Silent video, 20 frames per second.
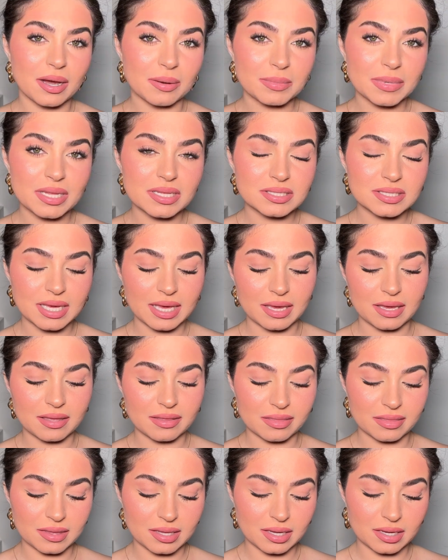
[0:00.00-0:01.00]
I'm gonna
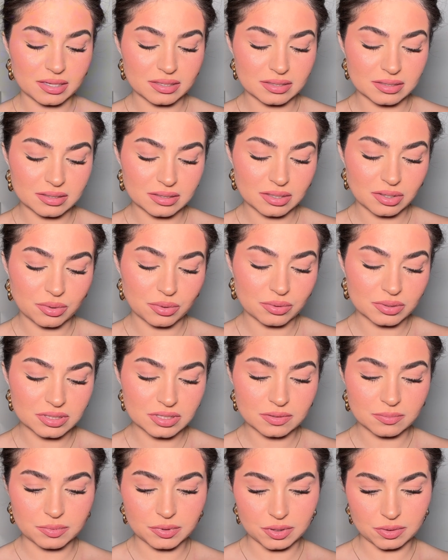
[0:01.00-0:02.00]
take the
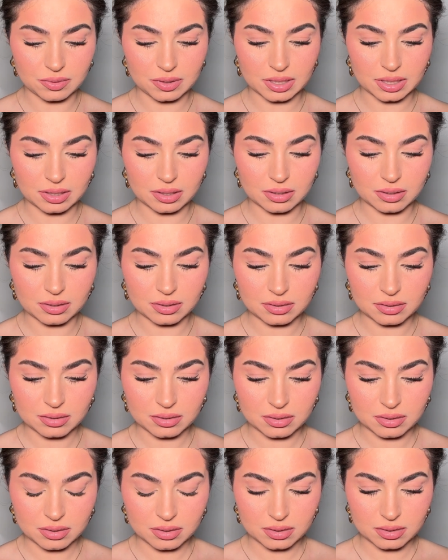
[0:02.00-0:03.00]
Ulta Beauty
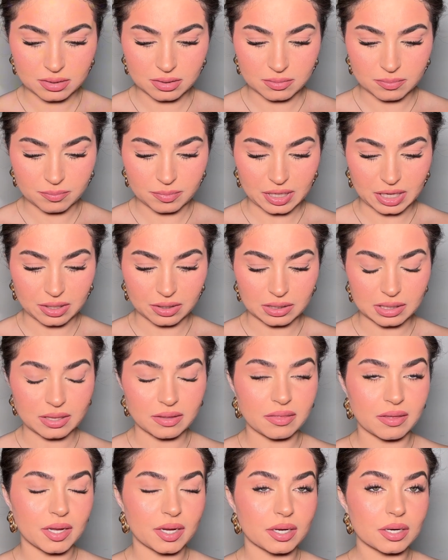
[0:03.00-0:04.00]
Barely
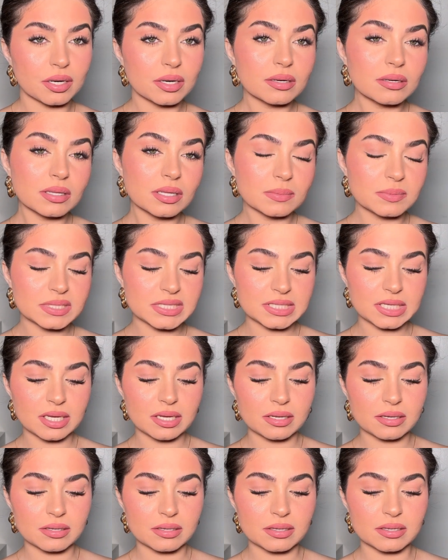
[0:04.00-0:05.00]
There
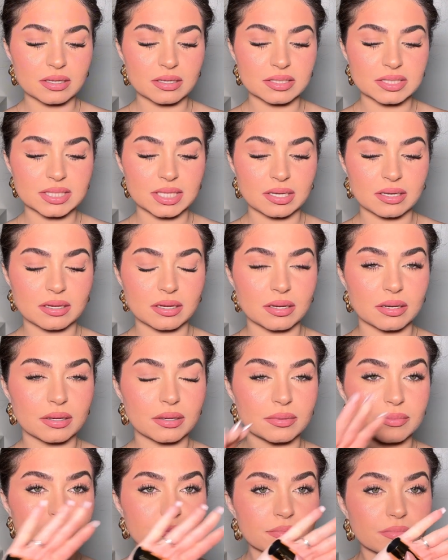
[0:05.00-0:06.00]
lipstick. It's like
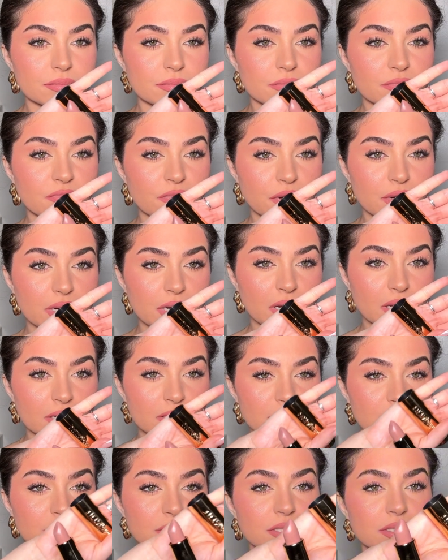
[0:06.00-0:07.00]
a very
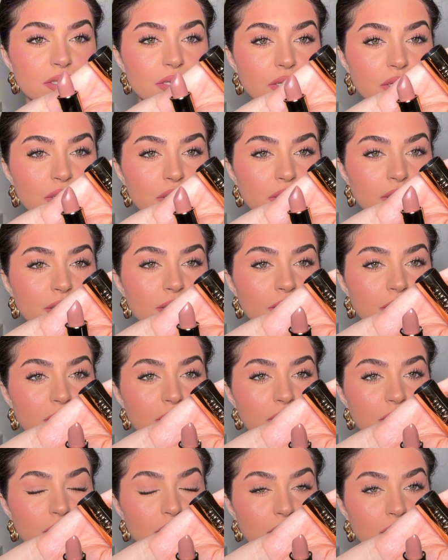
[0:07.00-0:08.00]
nice
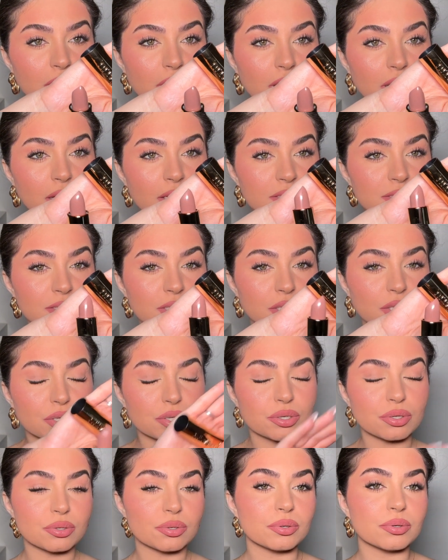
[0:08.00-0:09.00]
classic
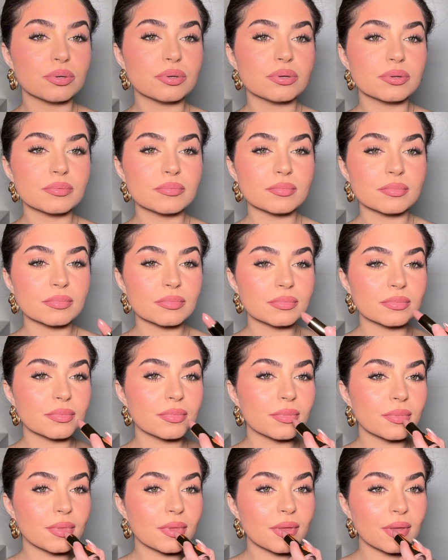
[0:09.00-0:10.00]
nude.
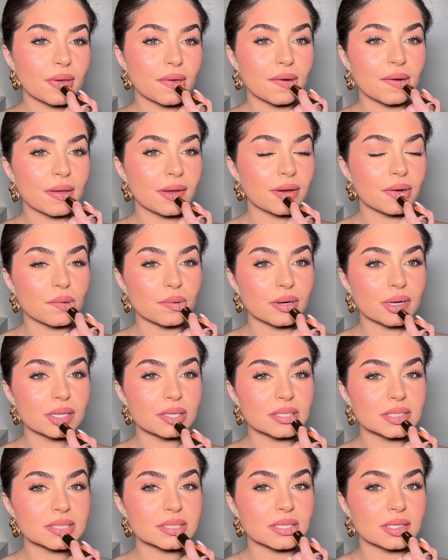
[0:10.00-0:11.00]
And I go right
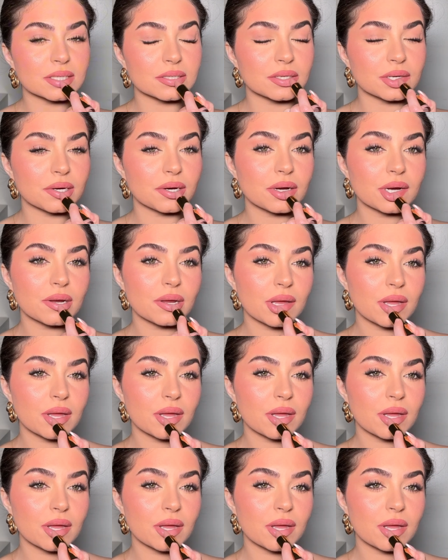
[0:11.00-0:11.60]
in the center.